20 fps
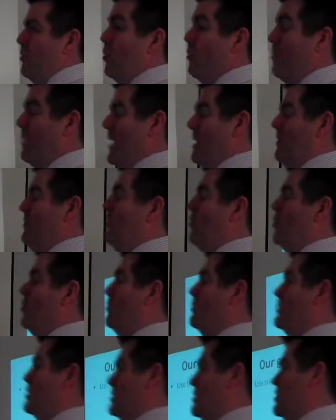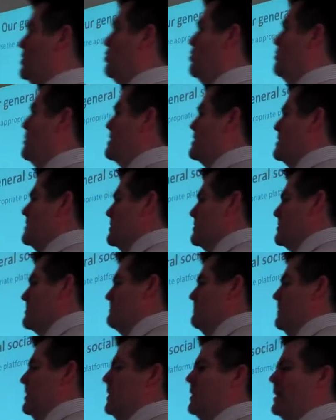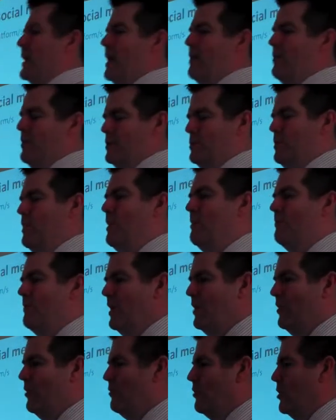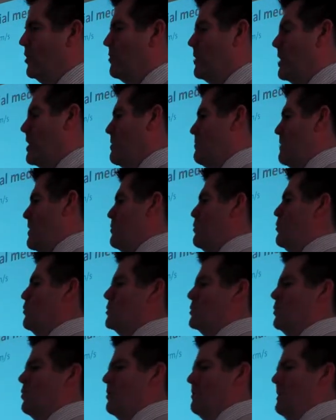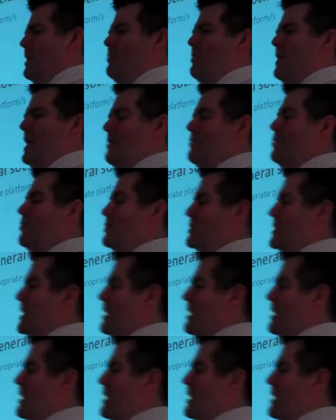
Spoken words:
or platforms to your business. And again, as we went around the room, people will talk about platforms